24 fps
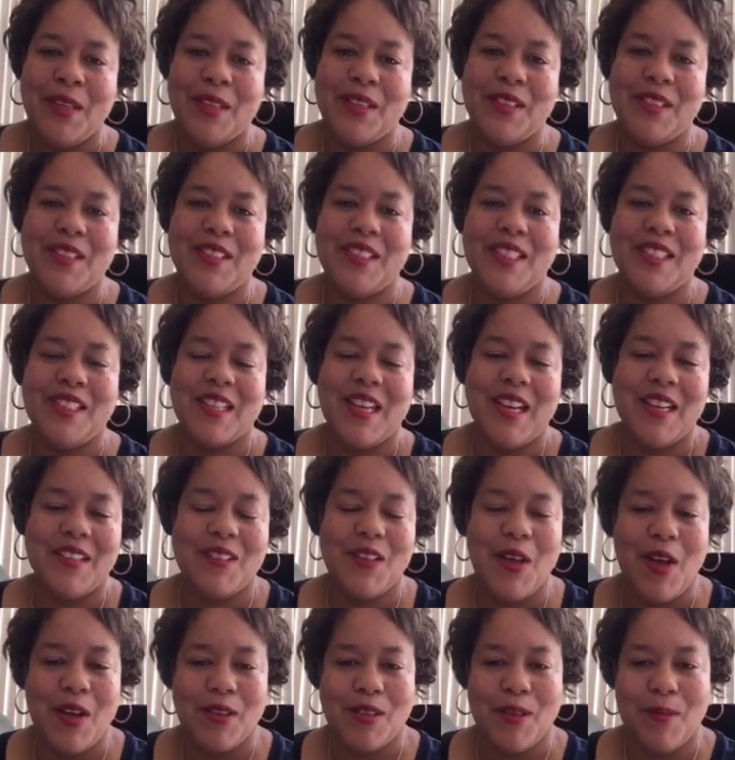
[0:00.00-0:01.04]
And she's
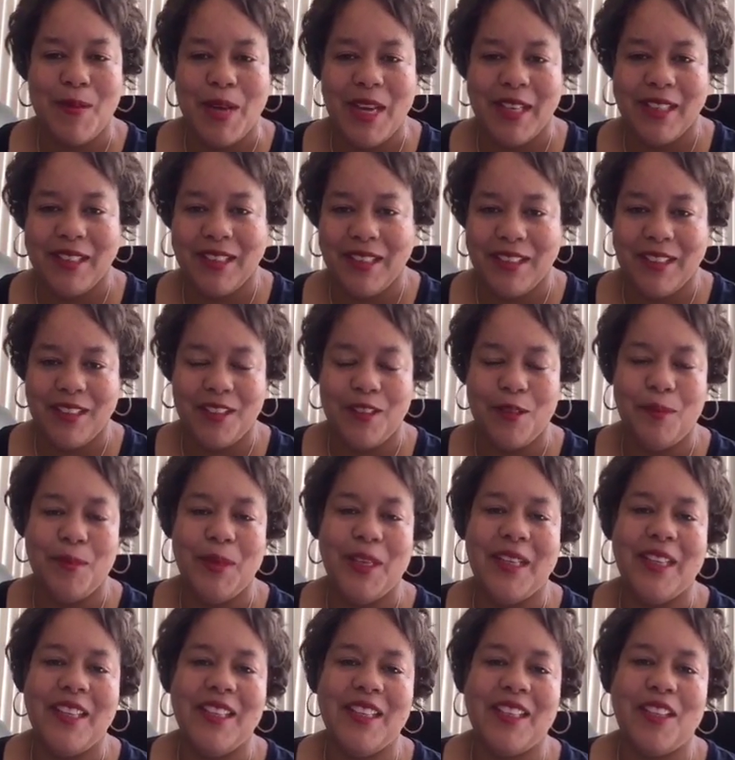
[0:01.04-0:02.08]
talked about it a little
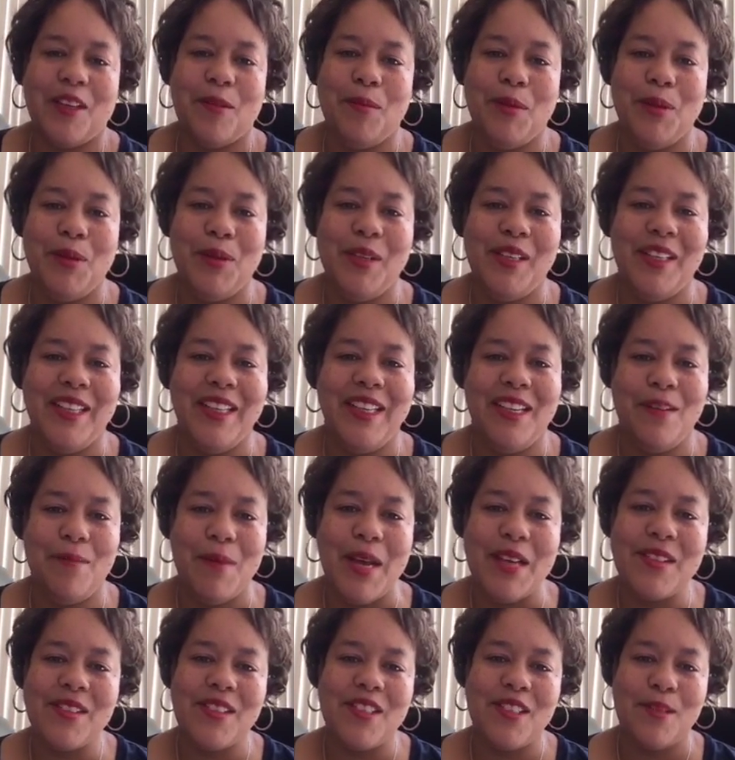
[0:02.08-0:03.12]
bit in the community and
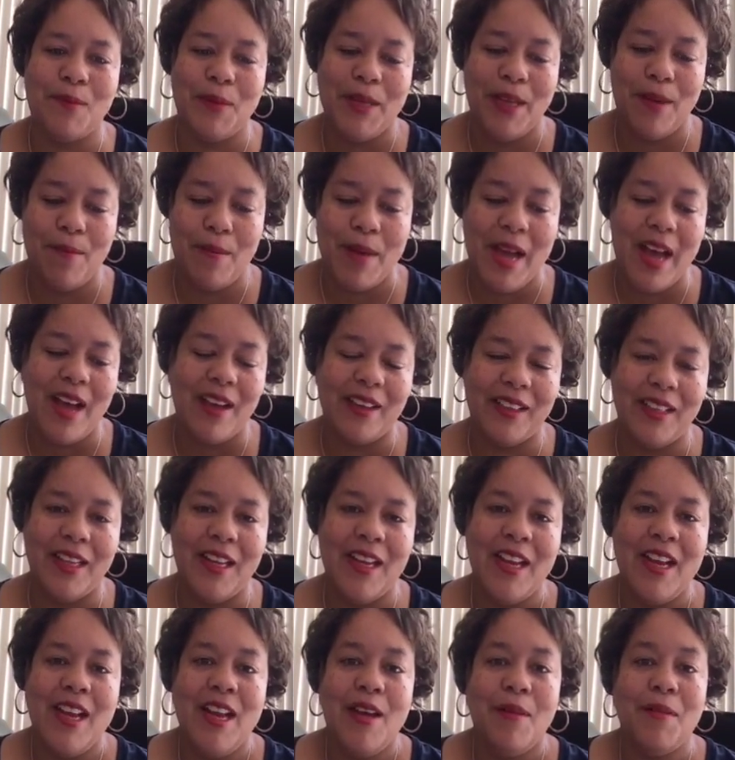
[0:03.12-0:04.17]
messaged me about it.
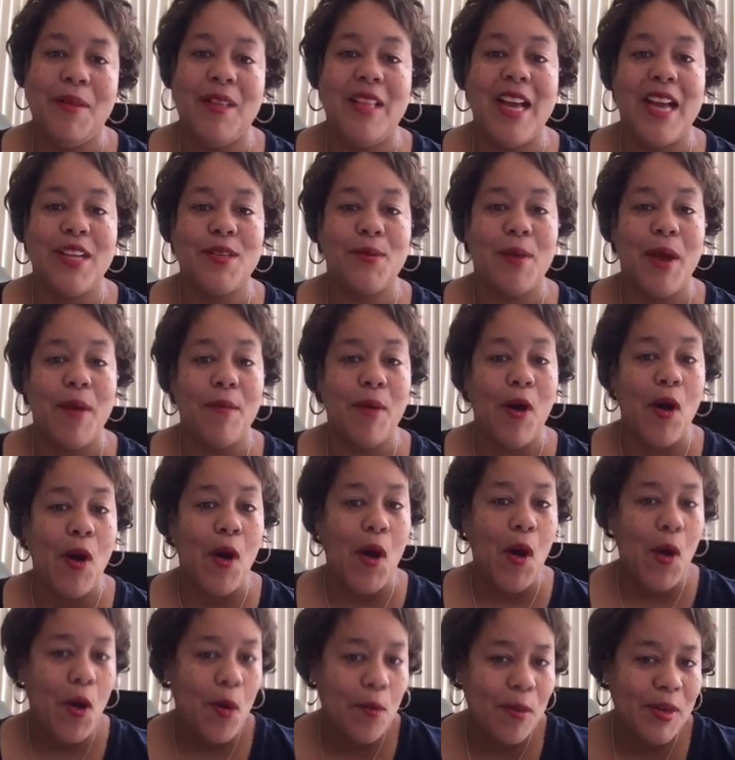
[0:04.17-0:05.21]
But that's why I'm
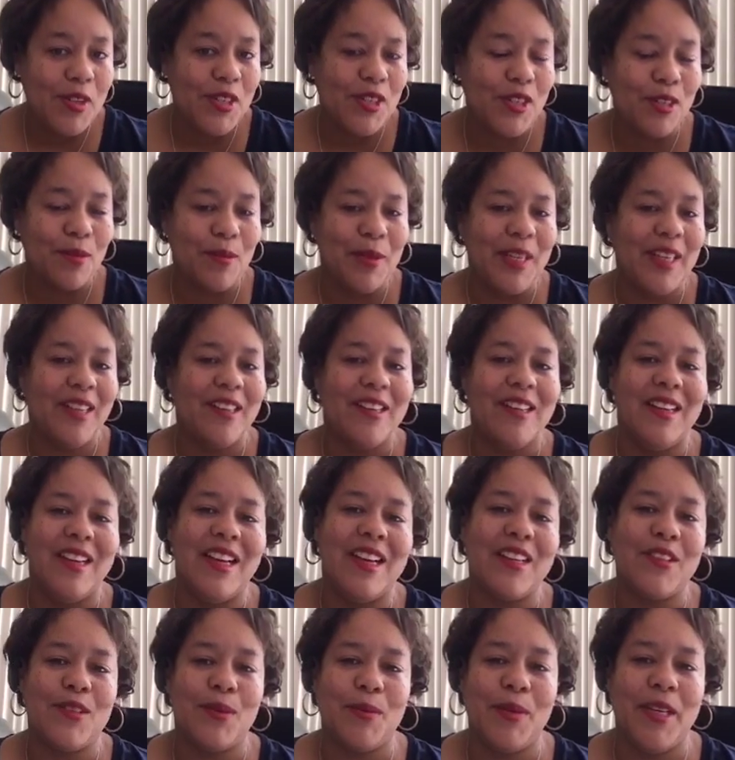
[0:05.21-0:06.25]
hoping she'll be here
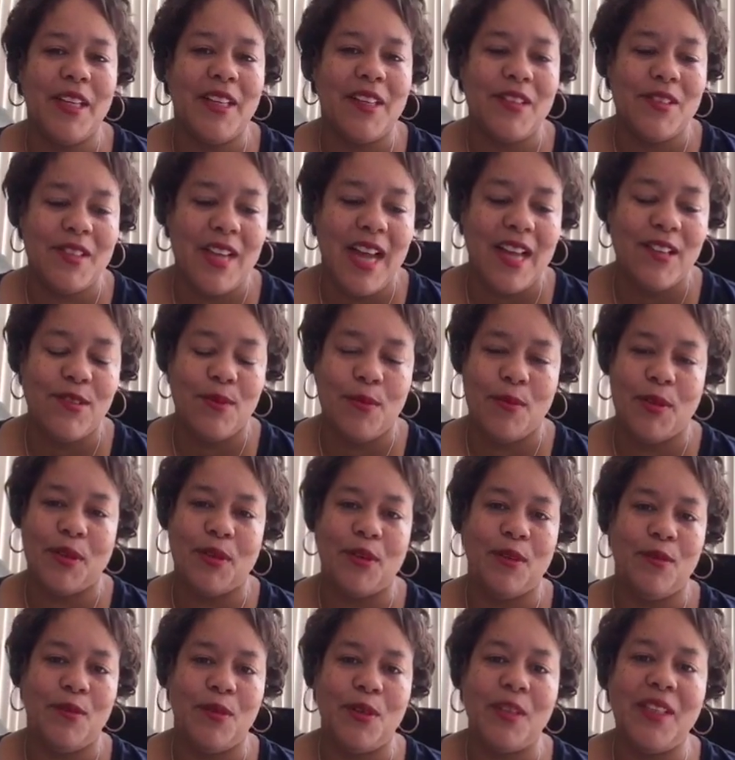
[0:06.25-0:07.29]
next week, because that's when we're
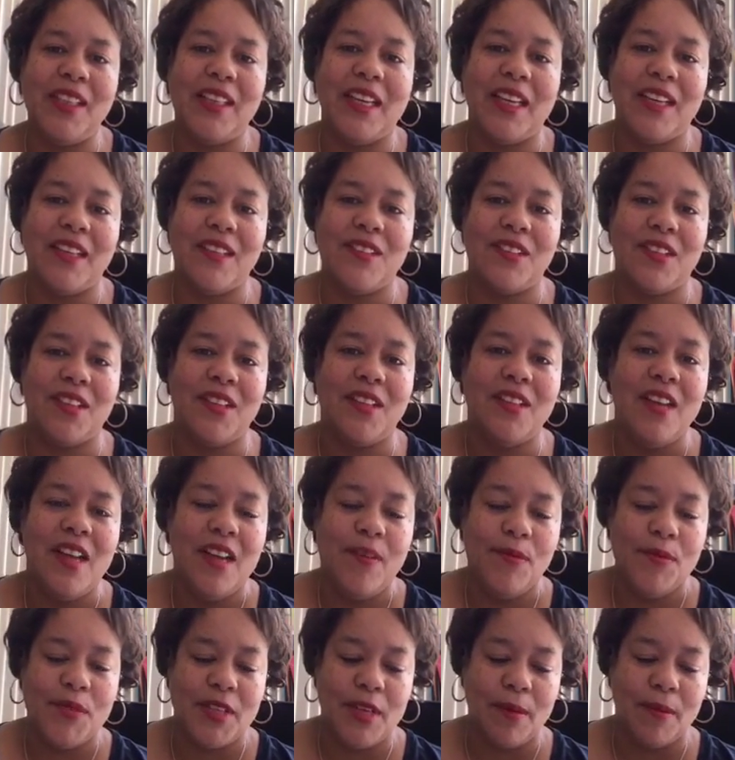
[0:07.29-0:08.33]
going to really get into
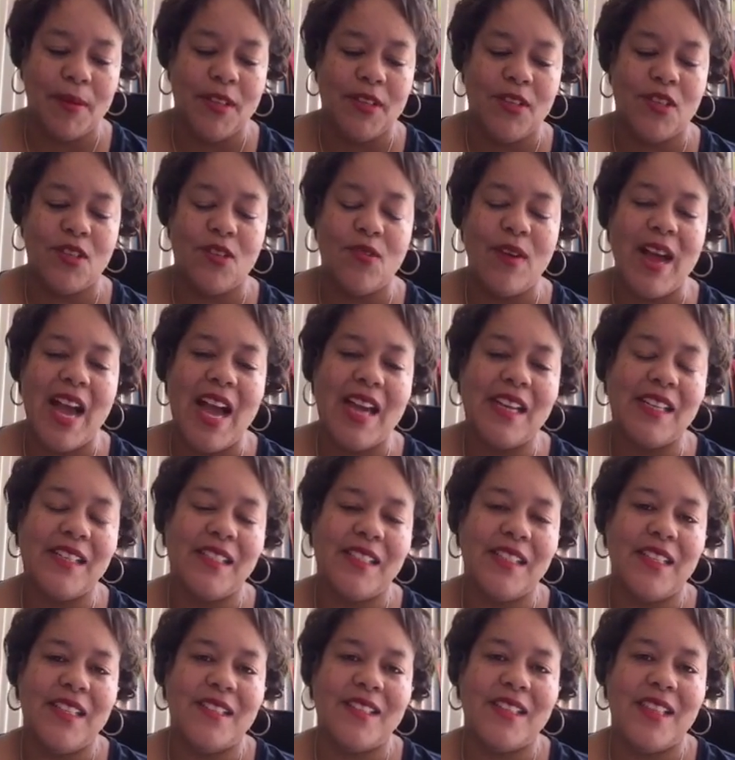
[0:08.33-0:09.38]
some of the
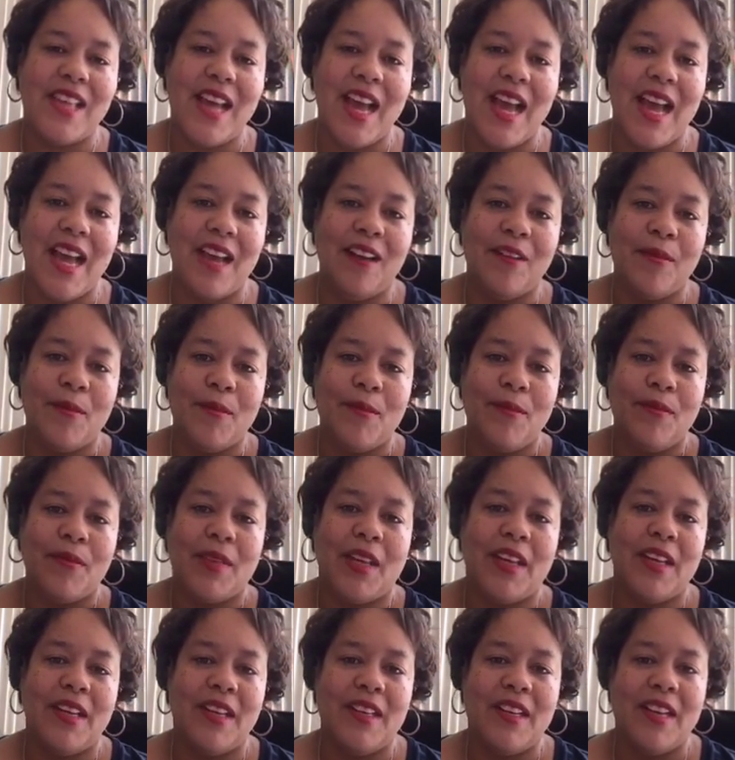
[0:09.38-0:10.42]
strategies that
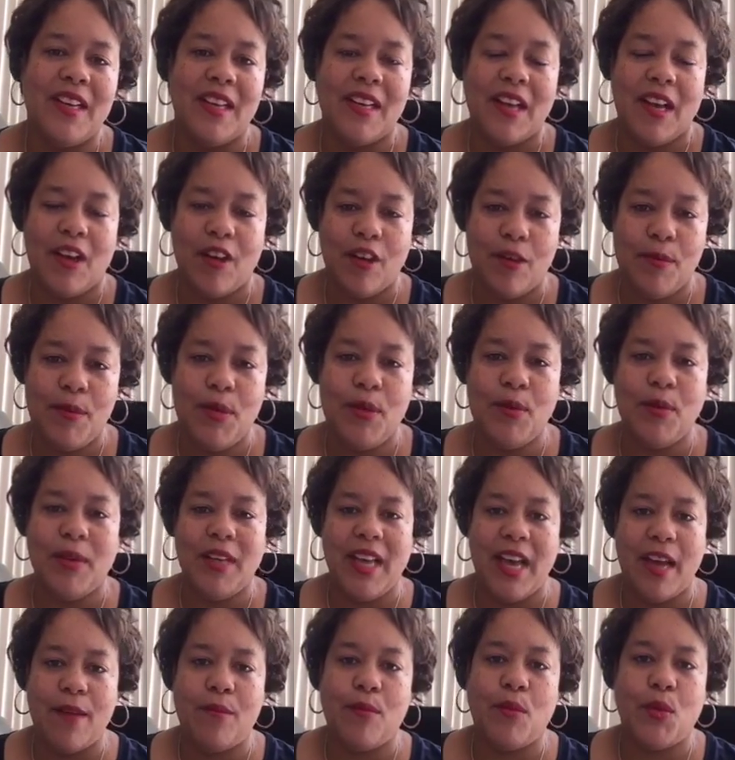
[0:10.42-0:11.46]
can help you
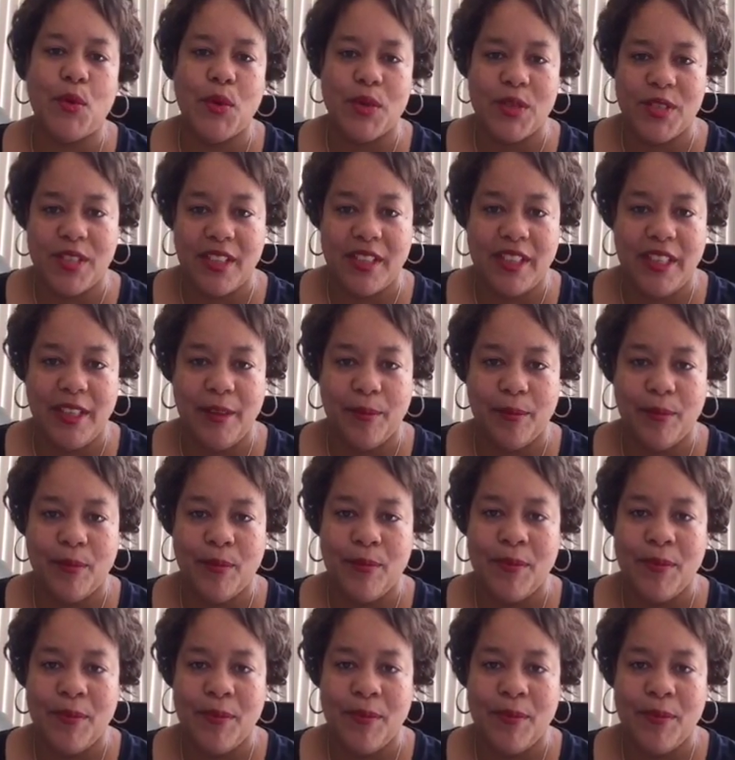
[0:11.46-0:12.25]
get more sleep.